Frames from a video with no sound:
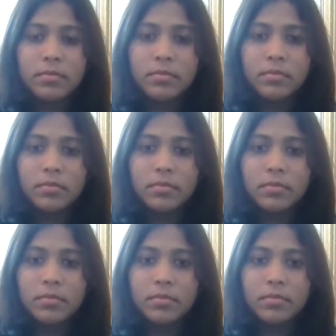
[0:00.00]

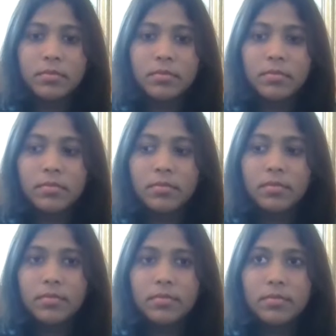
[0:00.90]

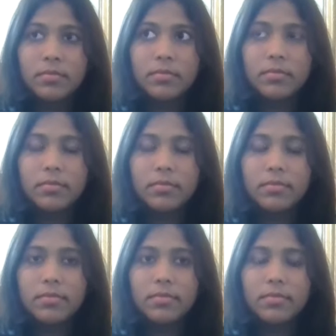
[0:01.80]
[no speech]